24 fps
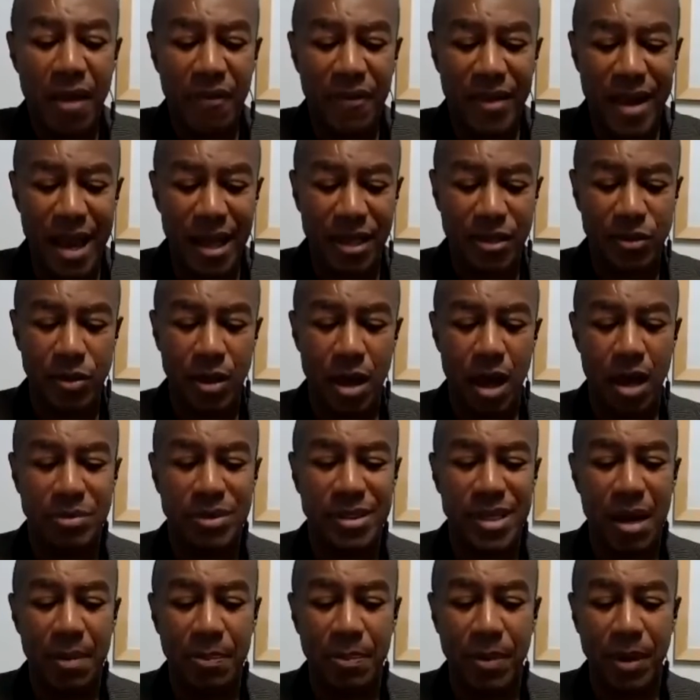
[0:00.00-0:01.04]
The next
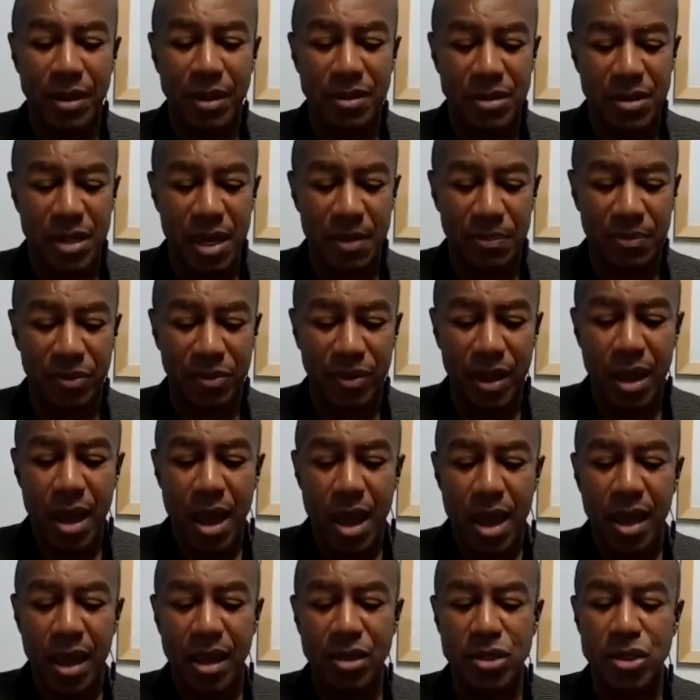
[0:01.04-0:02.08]
step 3,
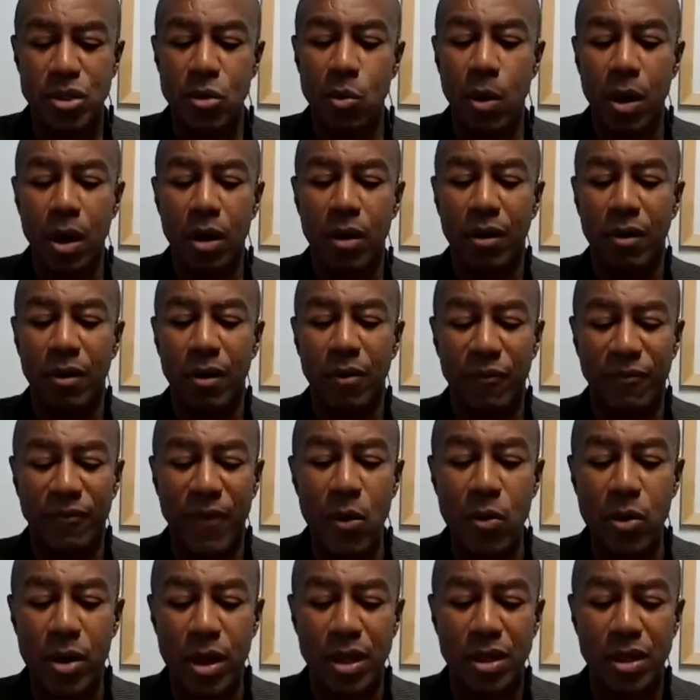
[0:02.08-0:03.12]
is you want to
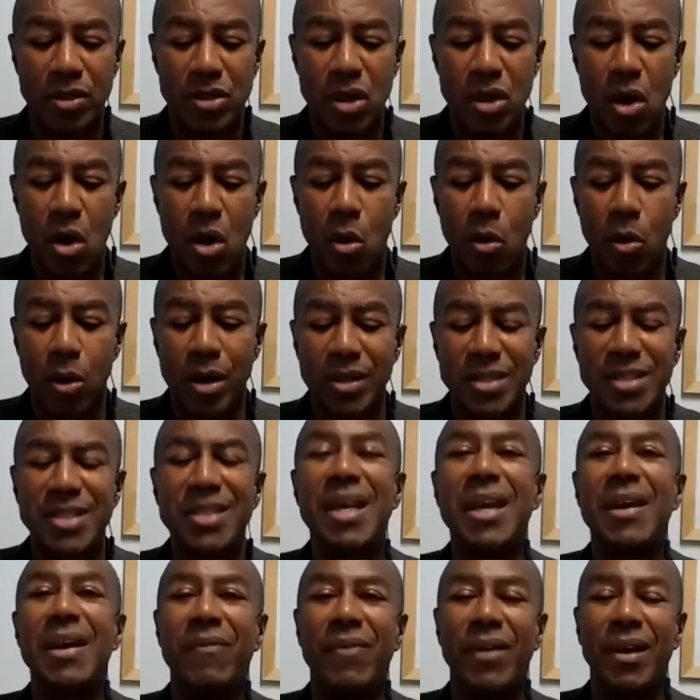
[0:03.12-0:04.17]
focus on
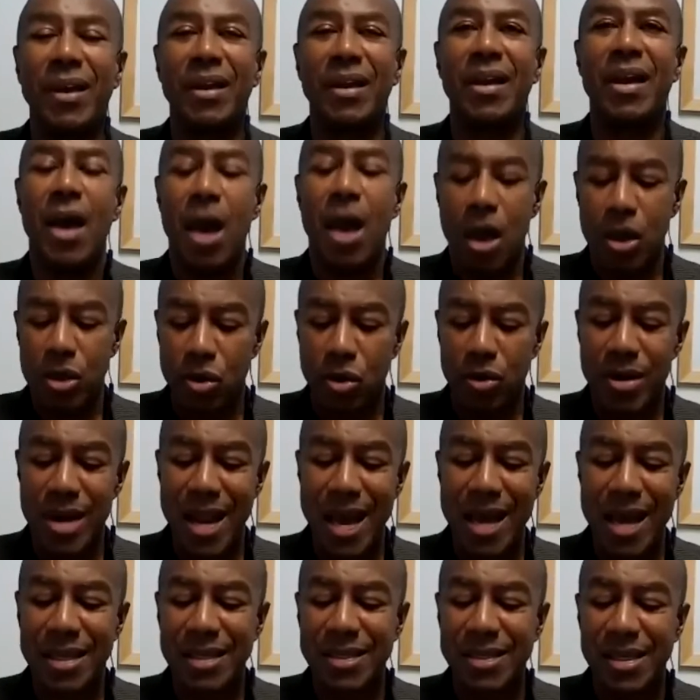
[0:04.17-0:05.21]
achieving your
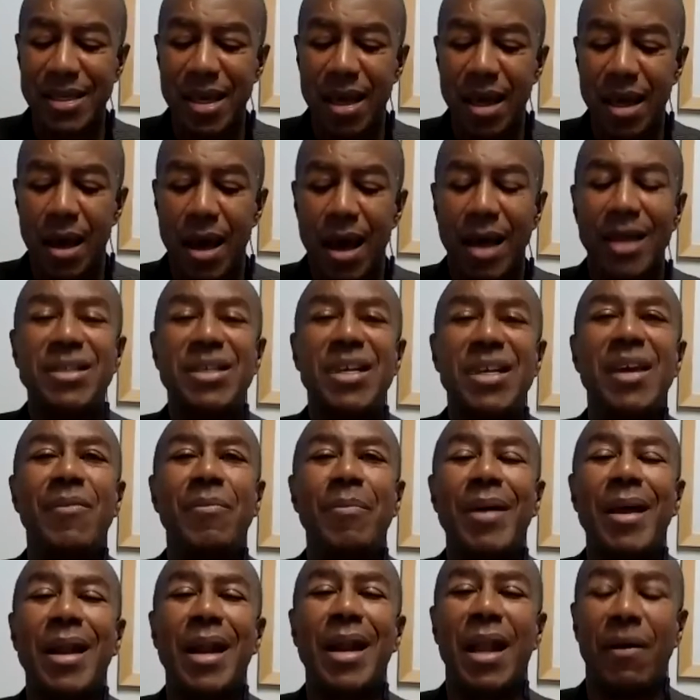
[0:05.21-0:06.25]
next
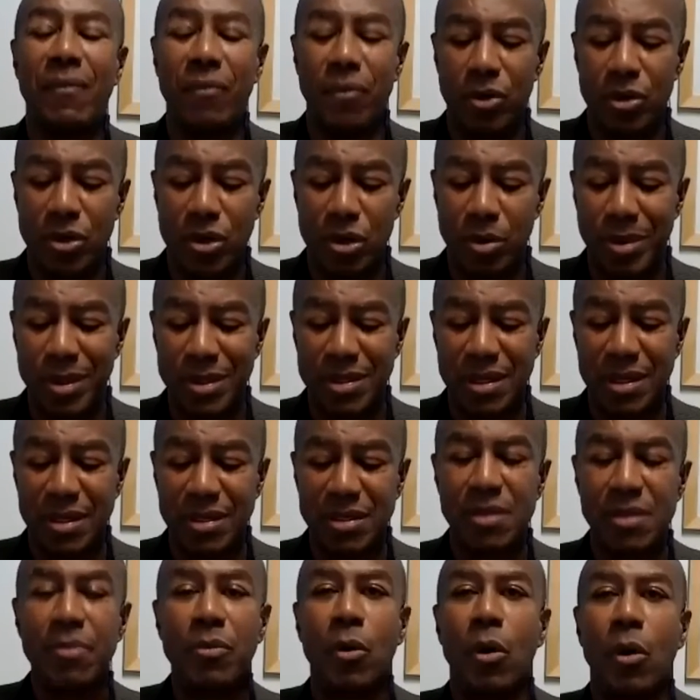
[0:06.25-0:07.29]
achievement level in your
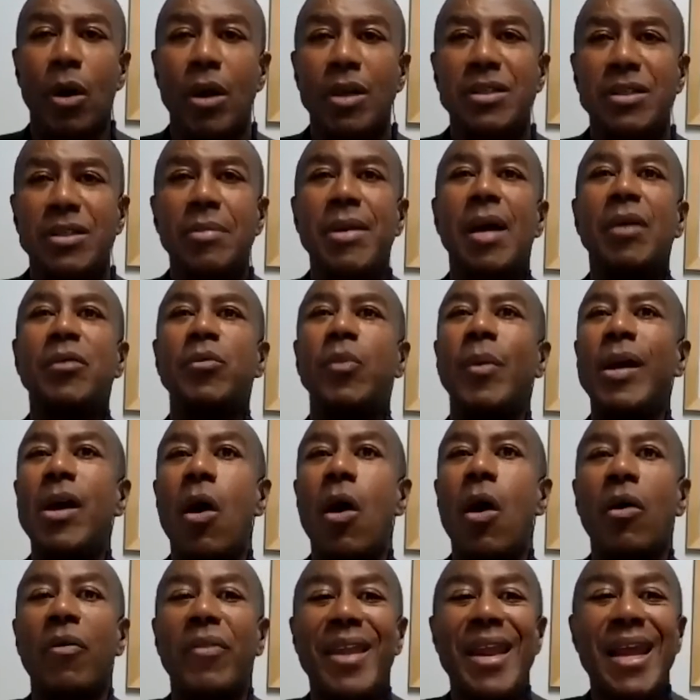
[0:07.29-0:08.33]
business. Sometimes we
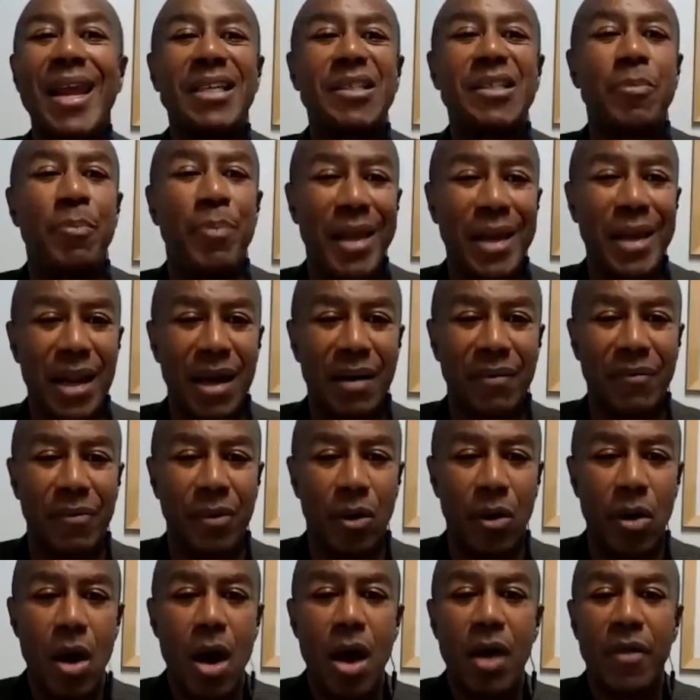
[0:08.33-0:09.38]
call it the next pin
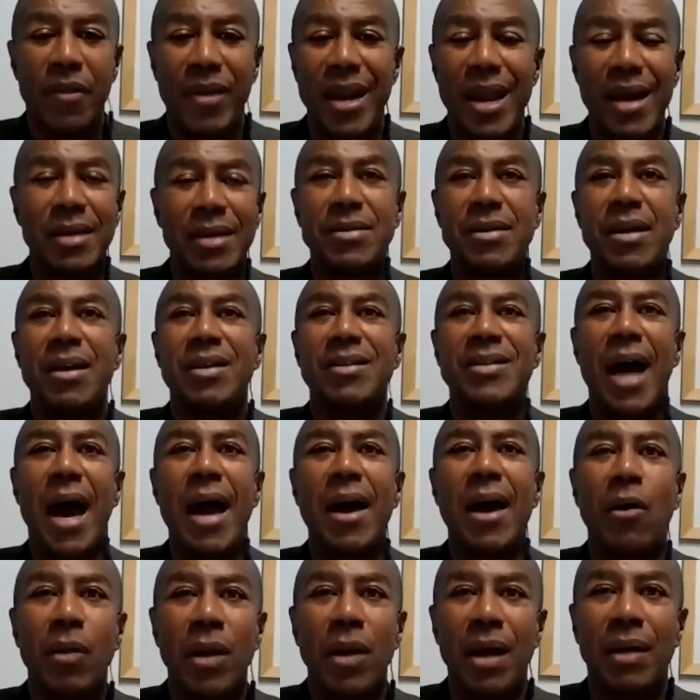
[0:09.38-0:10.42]
level, the next
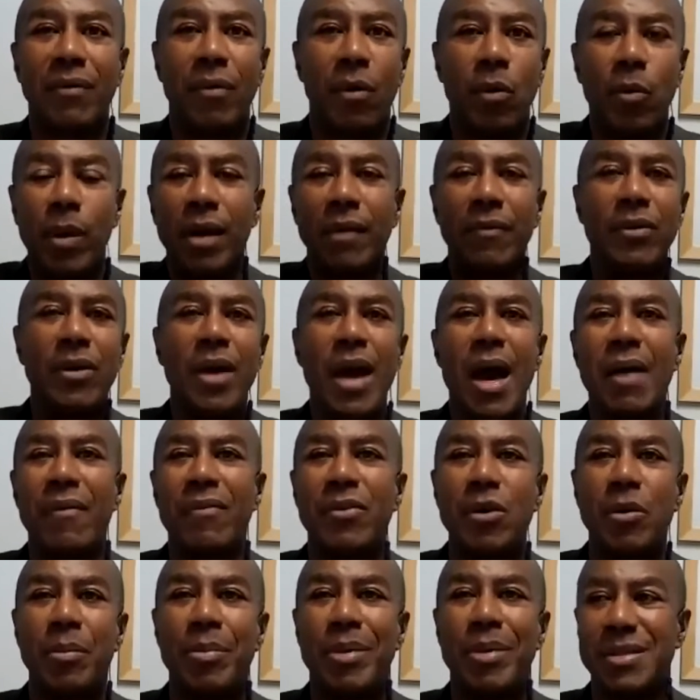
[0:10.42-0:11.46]
title level, whatever you have
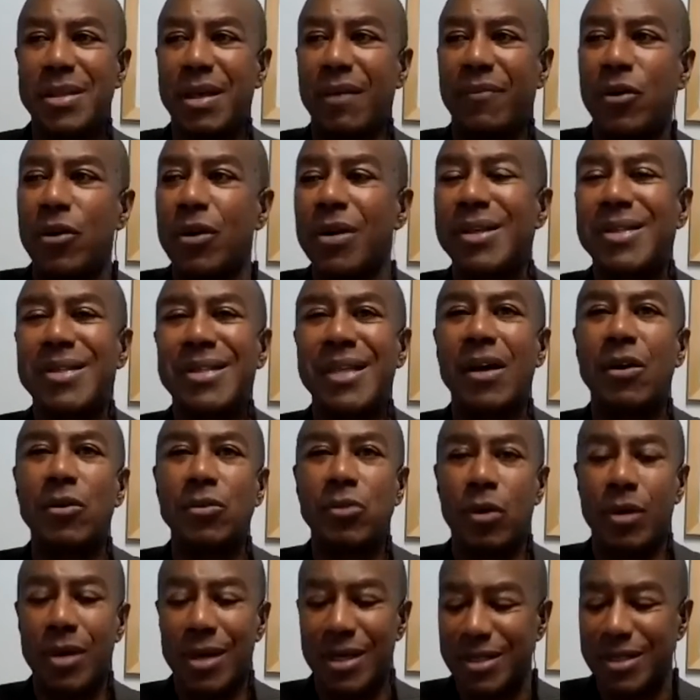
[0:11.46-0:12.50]
in your business. If you're in a
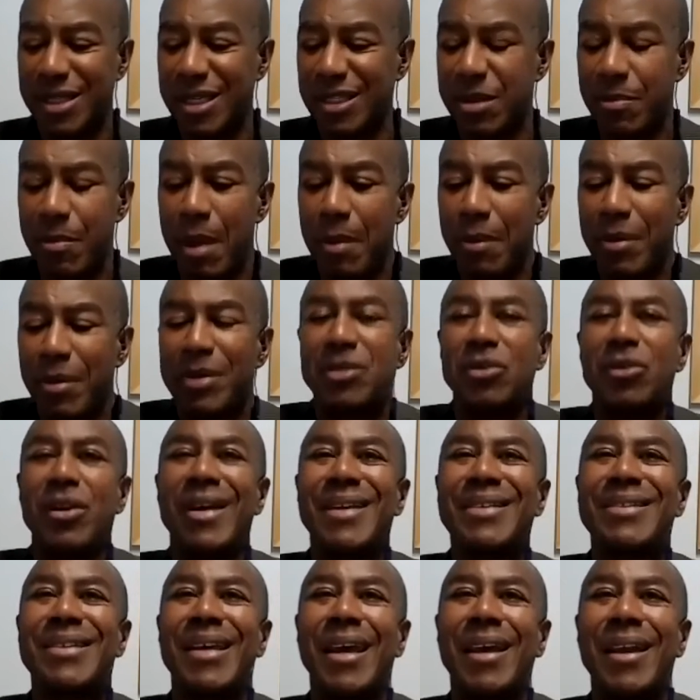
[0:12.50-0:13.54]
sales organization, maybe it's your
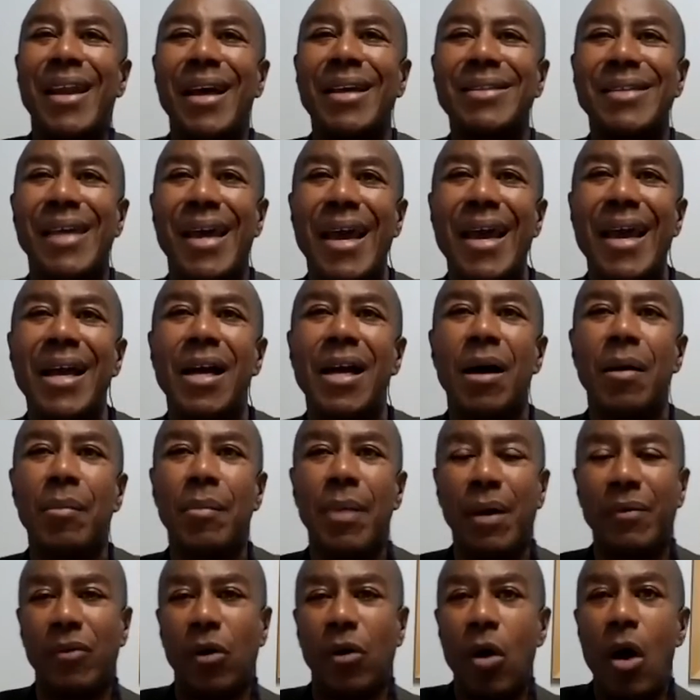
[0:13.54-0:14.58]
next income
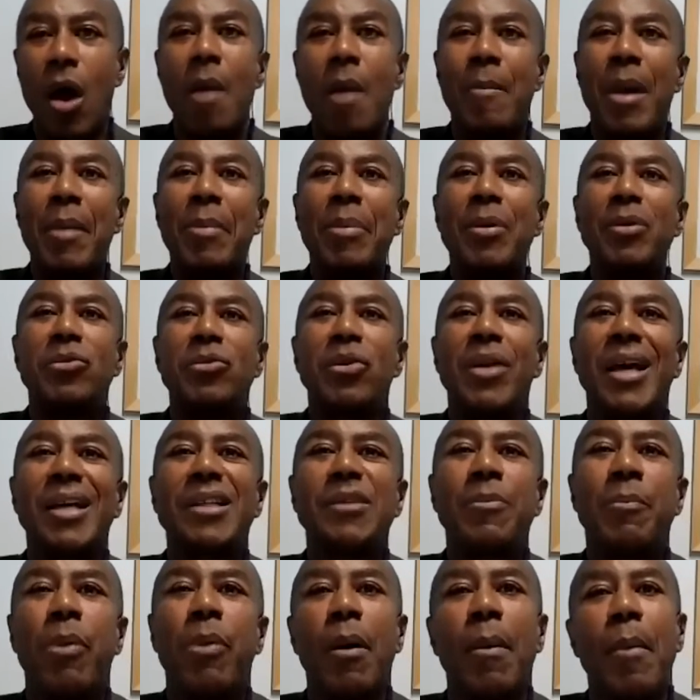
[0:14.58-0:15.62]
level, maybe it's your
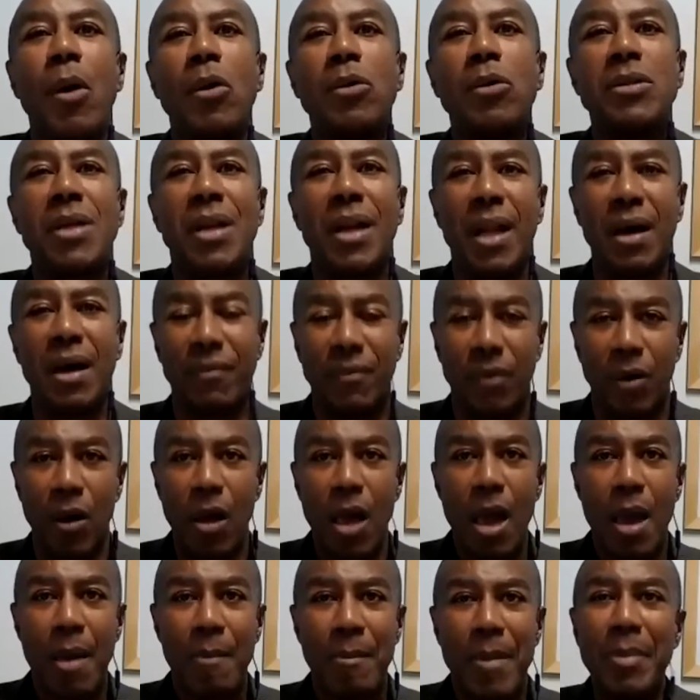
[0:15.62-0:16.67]
next promotion level,
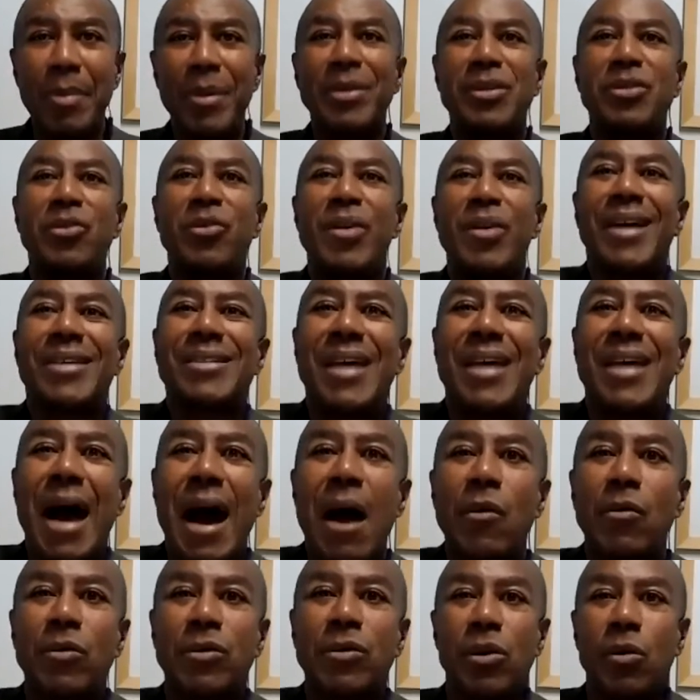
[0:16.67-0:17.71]
maybe it's your next
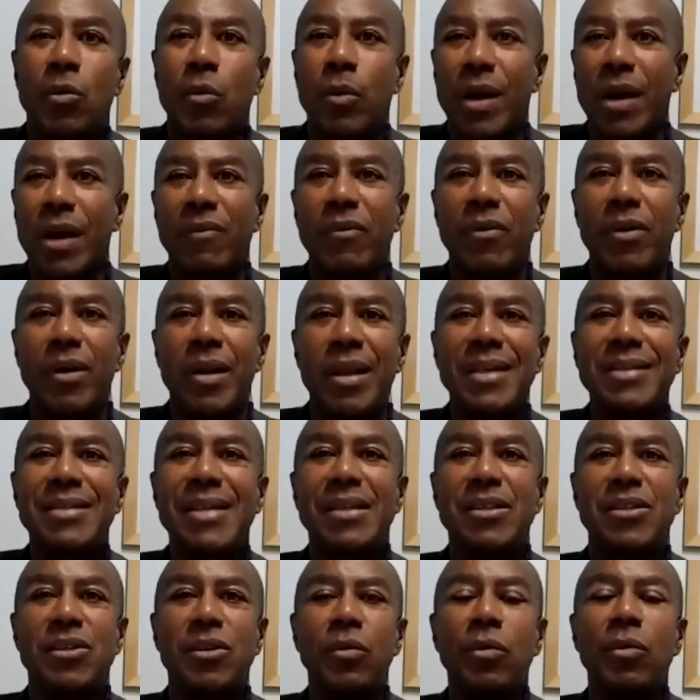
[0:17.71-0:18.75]
house, or whatever it is
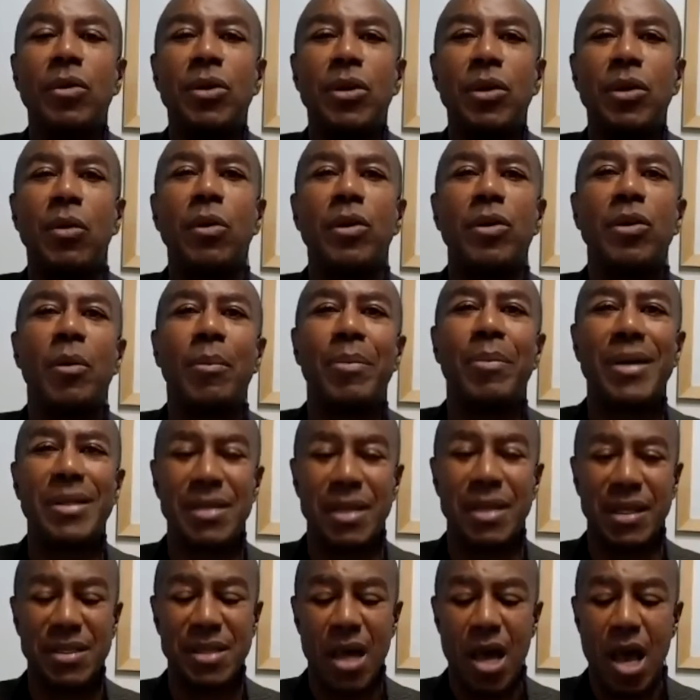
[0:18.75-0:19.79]
that you do in your
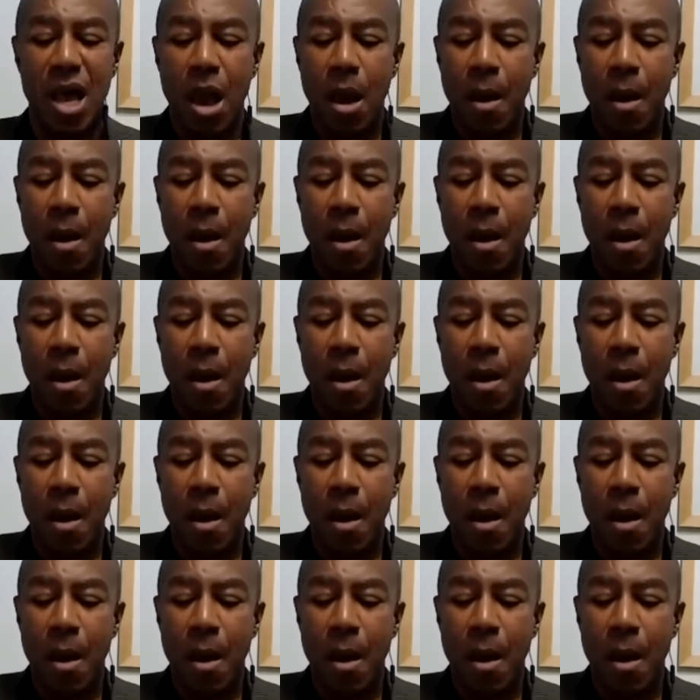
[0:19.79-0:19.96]
business.